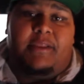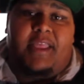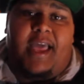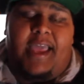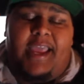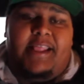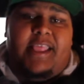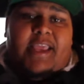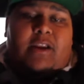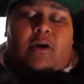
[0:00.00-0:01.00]
about that. And
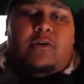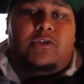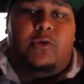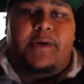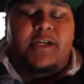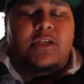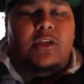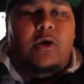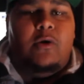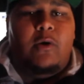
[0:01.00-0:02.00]
then also, here's a
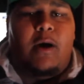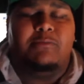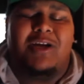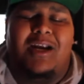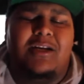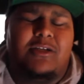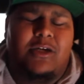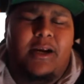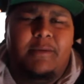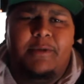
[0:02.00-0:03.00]
logo. I'm kind of
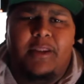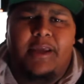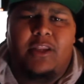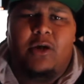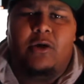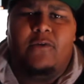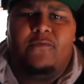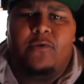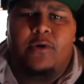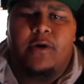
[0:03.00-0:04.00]
trying to build like a logo
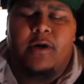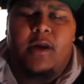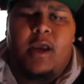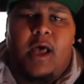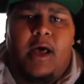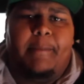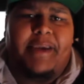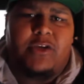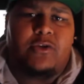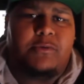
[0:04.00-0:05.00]
for my
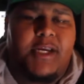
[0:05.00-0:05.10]
YouTube